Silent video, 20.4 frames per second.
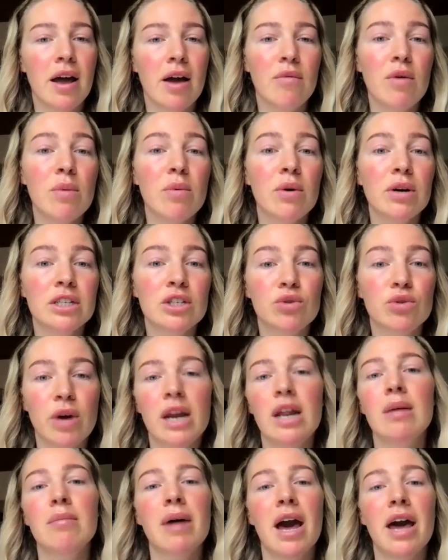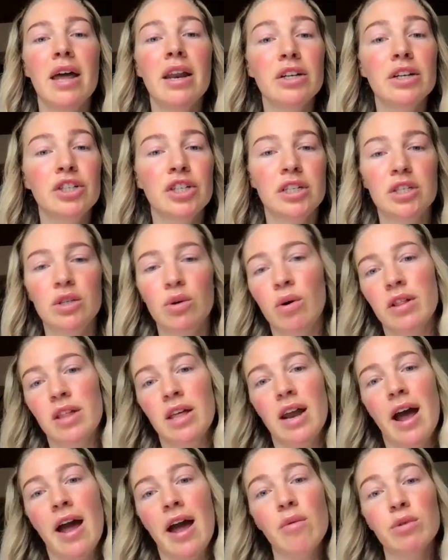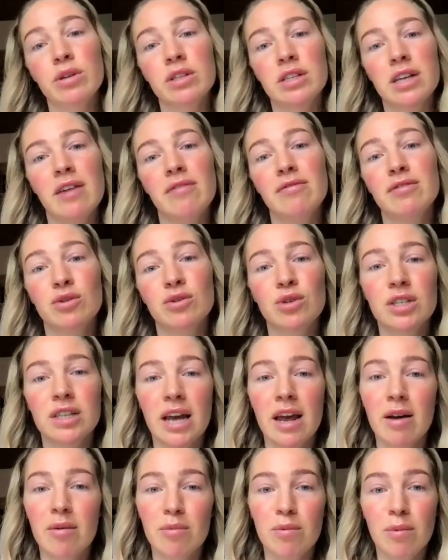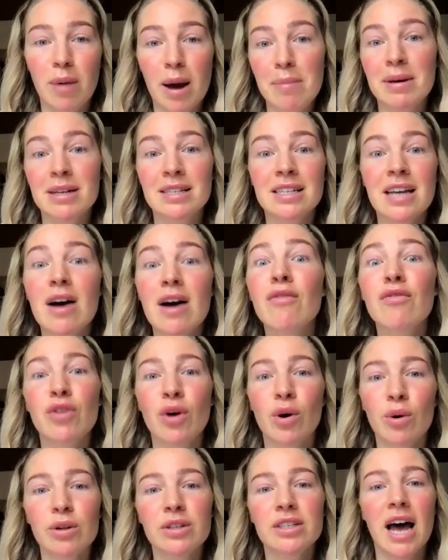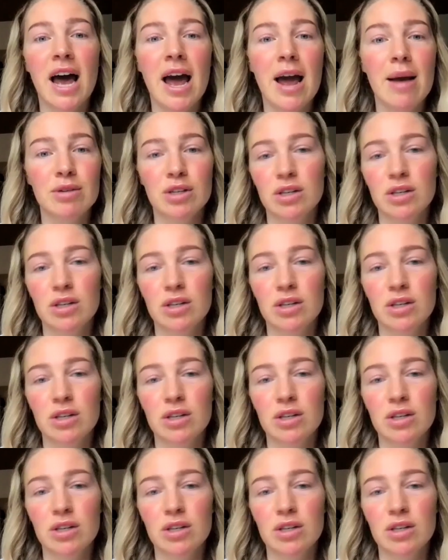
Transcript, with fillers: everyone is draining my energy so that I would have to stay by myself the whole time.